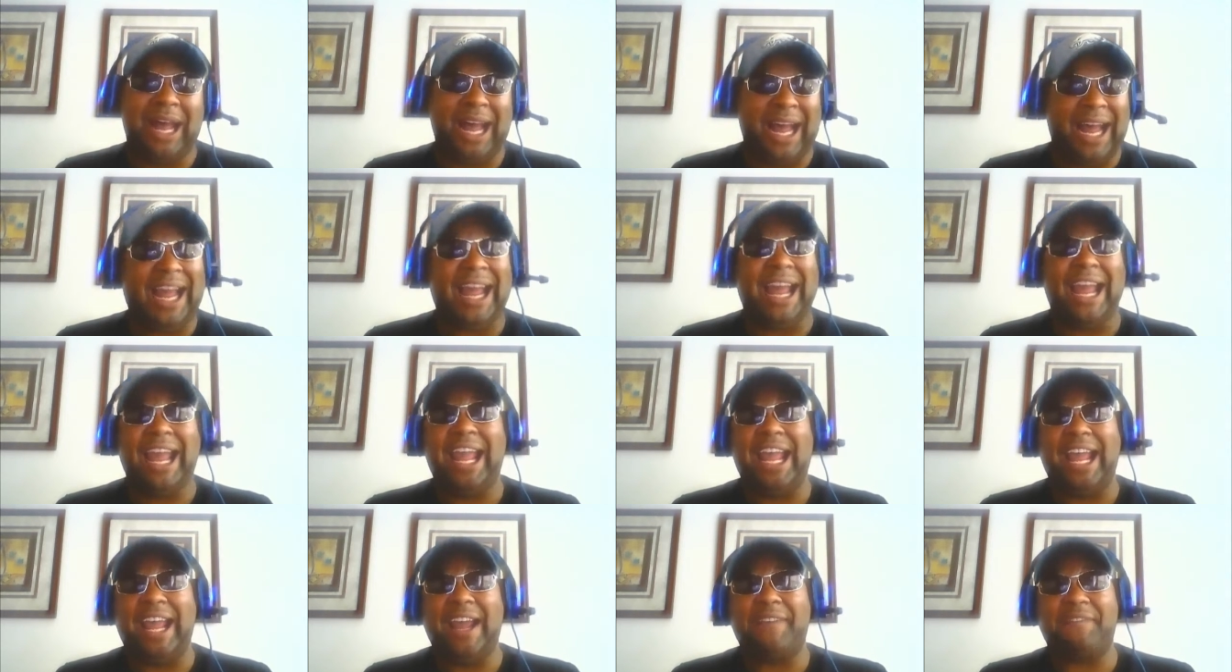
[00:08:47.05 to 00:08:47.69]
I
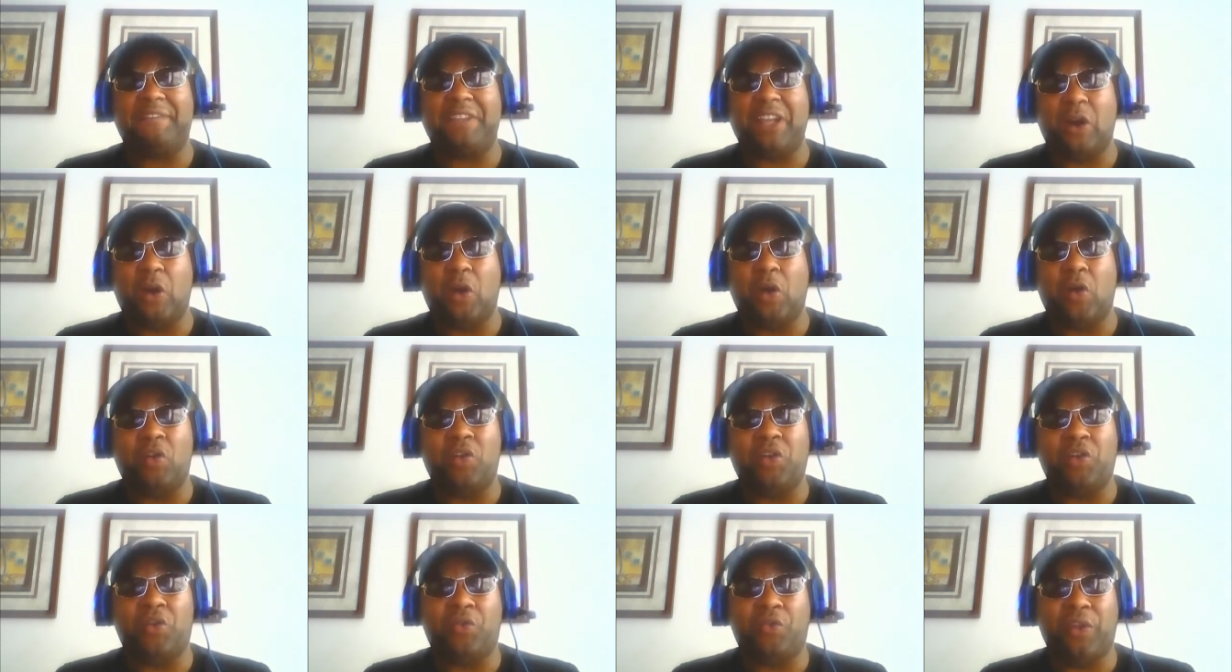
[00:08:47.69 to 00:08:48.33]
have the
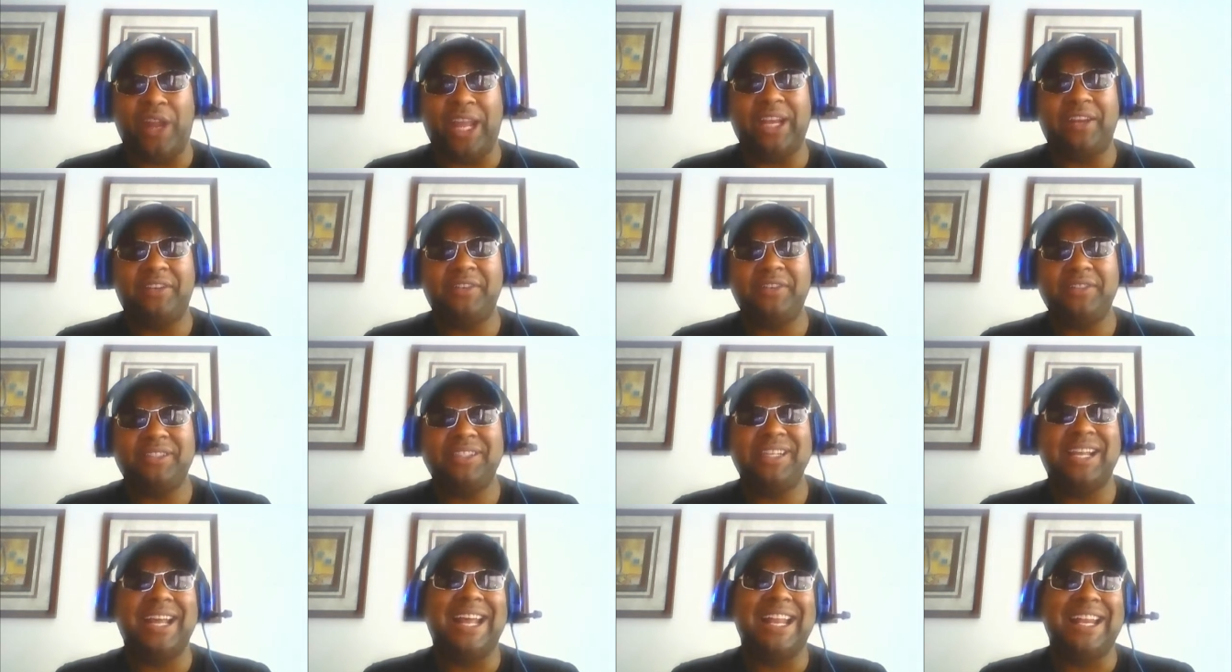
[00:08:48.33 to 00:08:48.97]
Oakland
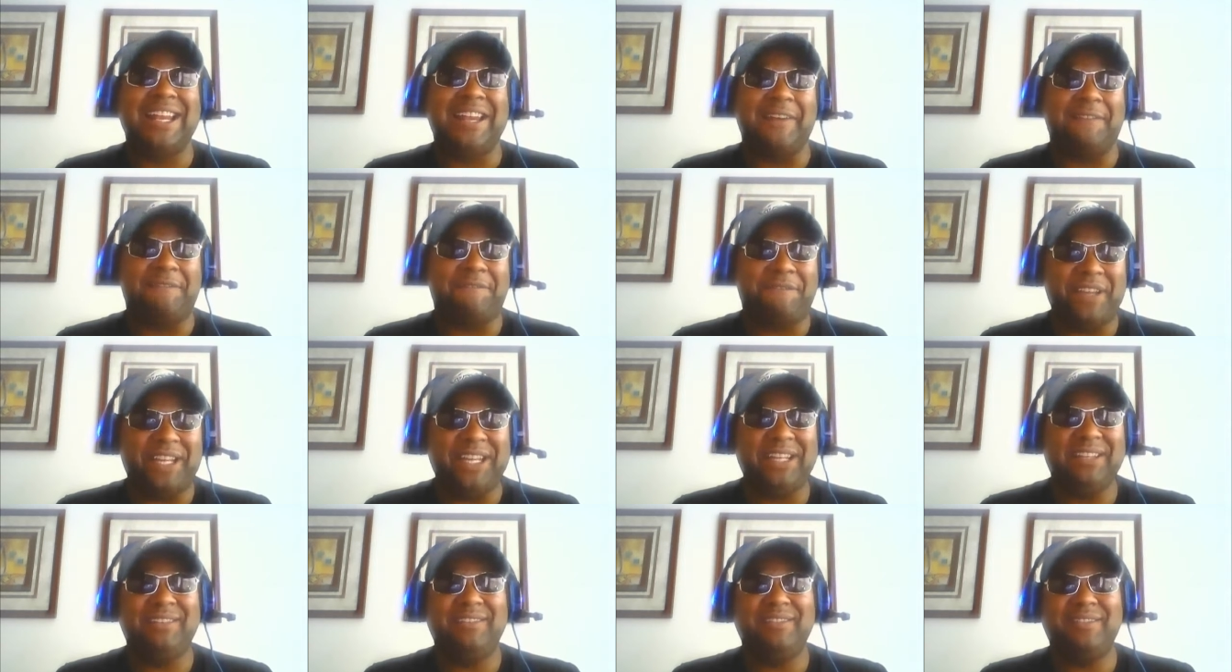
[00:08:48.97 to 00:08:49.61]
Raiders
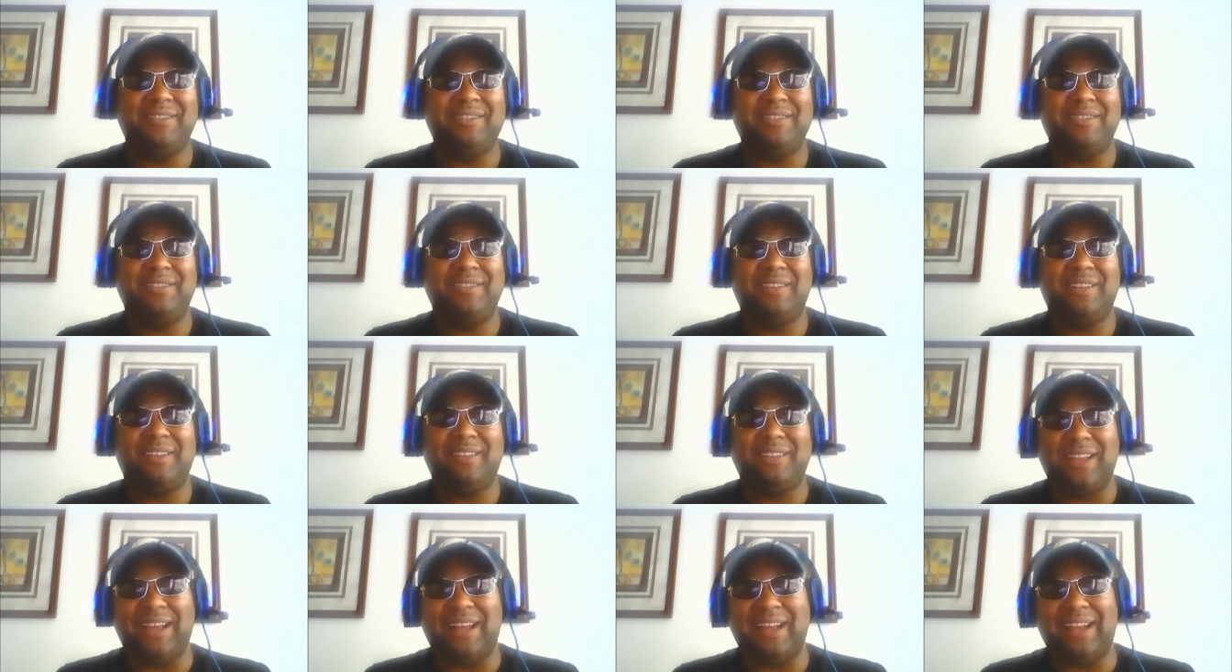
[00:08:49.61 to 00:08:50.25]
defeating
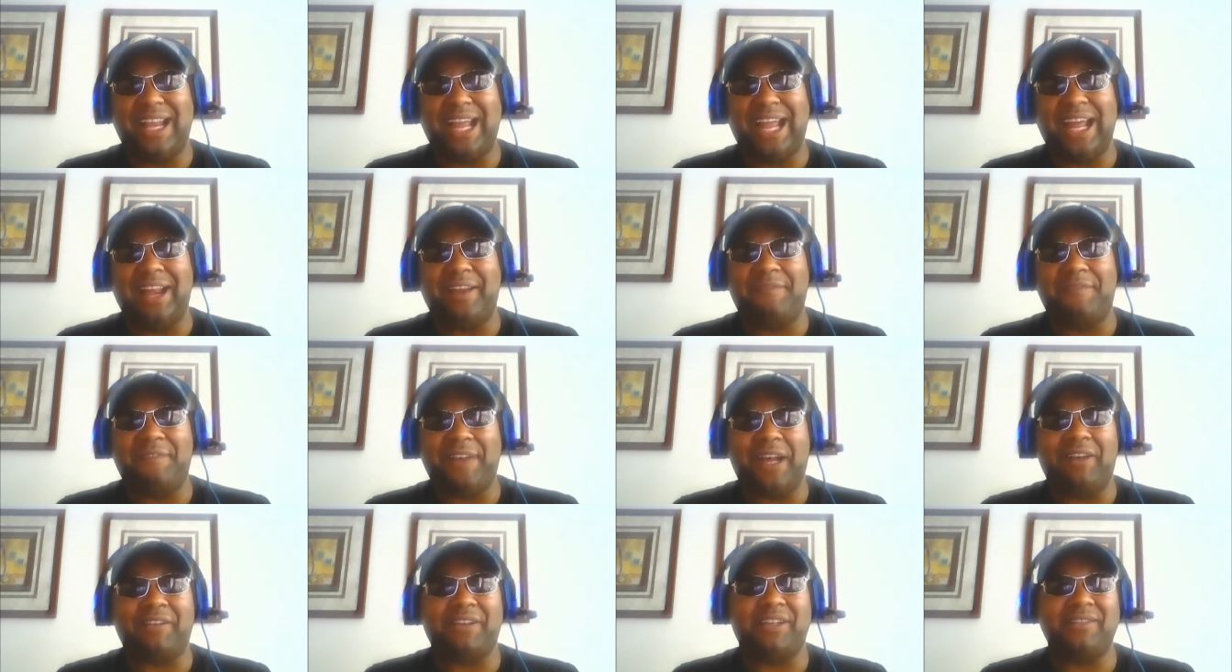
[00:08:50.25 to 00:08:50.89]
the
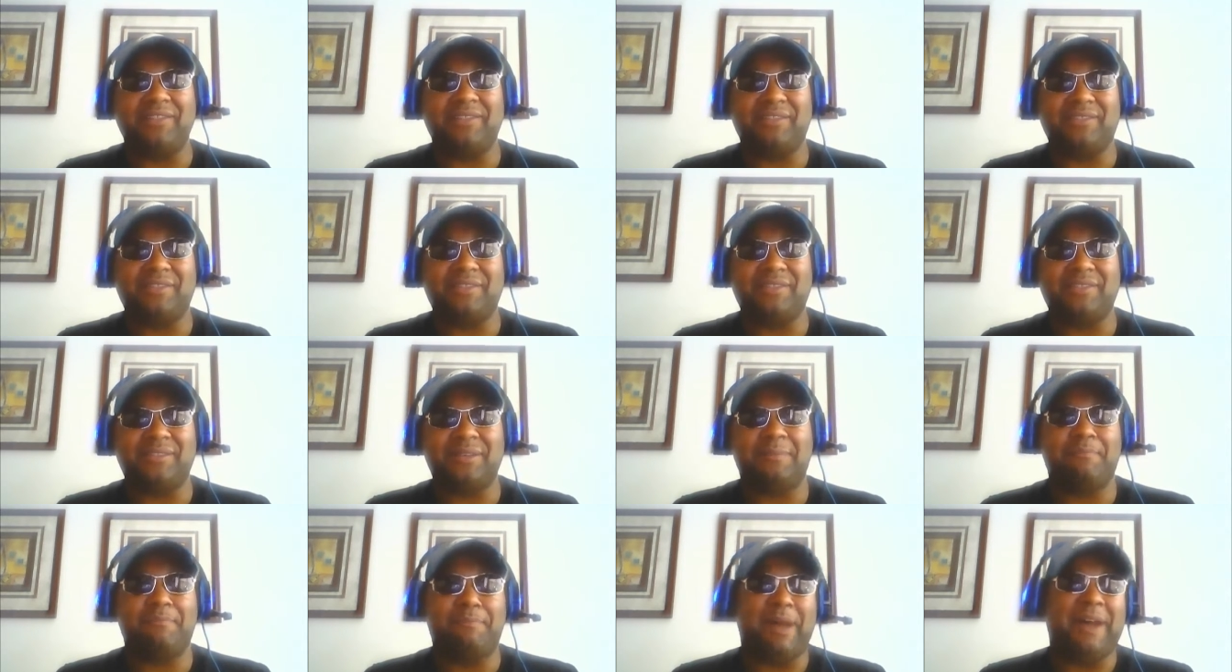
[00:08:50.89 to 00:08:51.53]
Atlanta
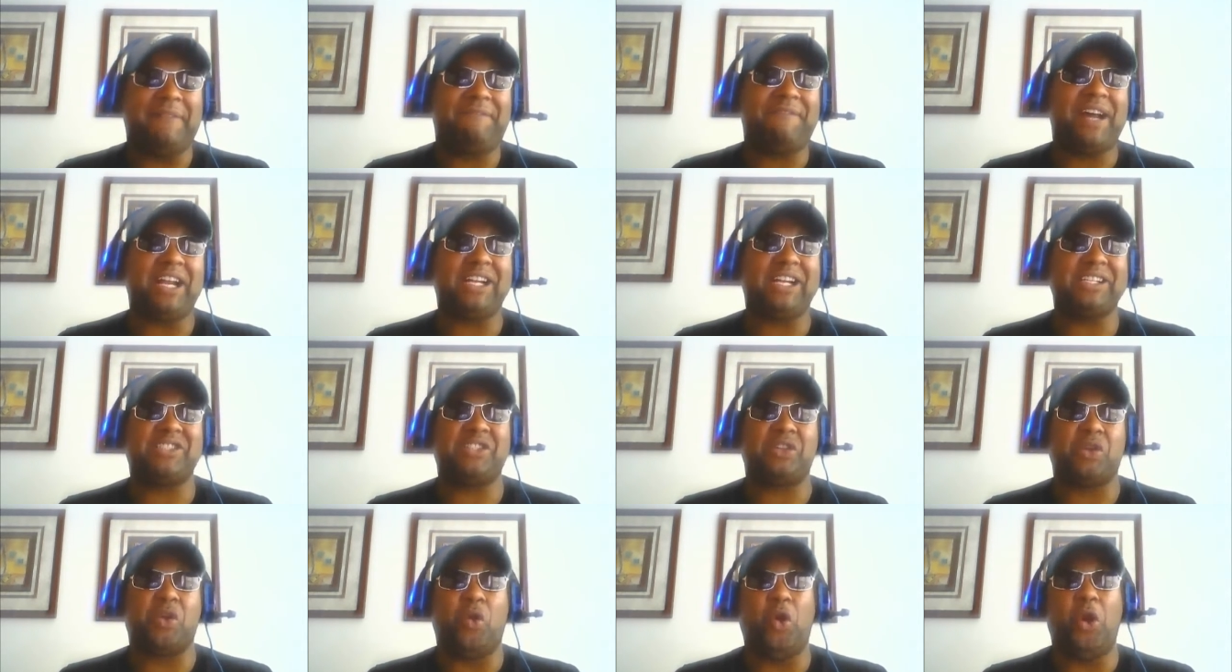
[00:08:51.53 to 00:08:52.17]
Falcons. My
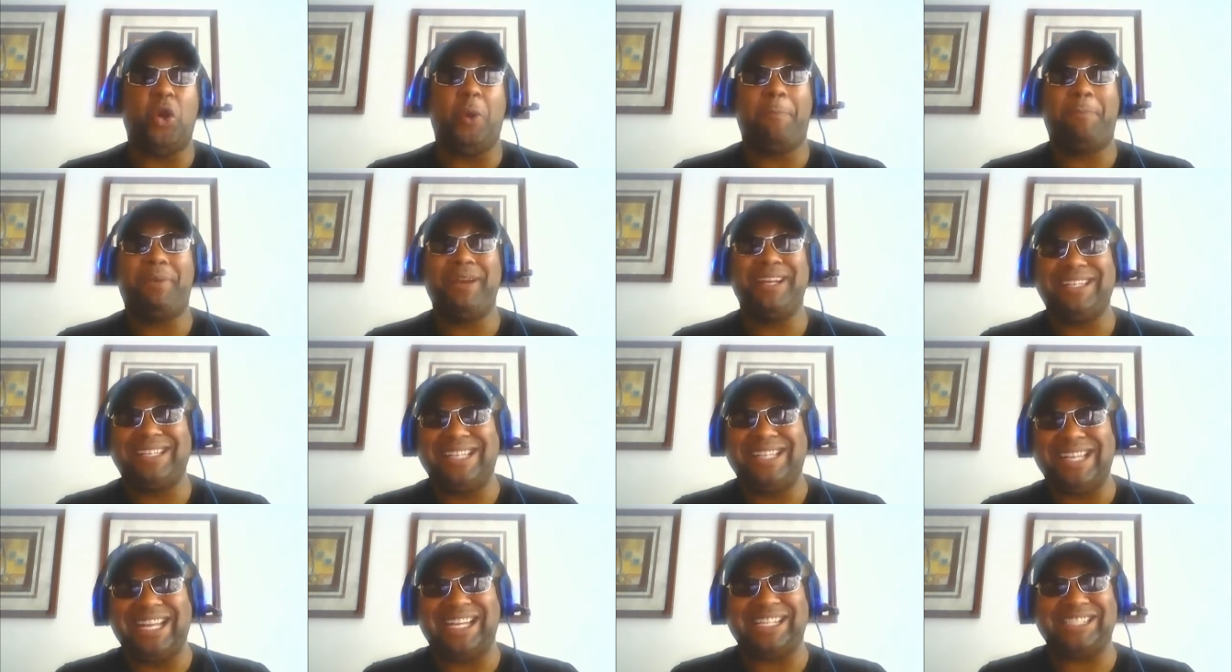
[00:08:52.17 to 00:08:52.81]
final score
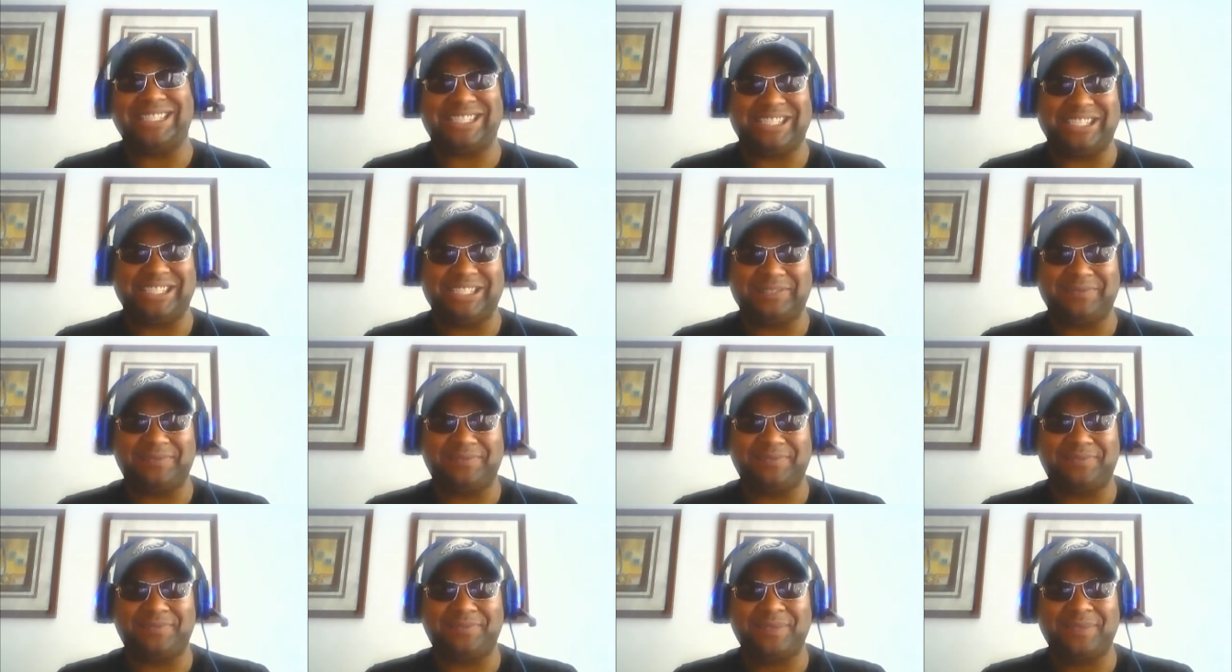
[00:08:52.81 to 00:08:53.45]
prediction.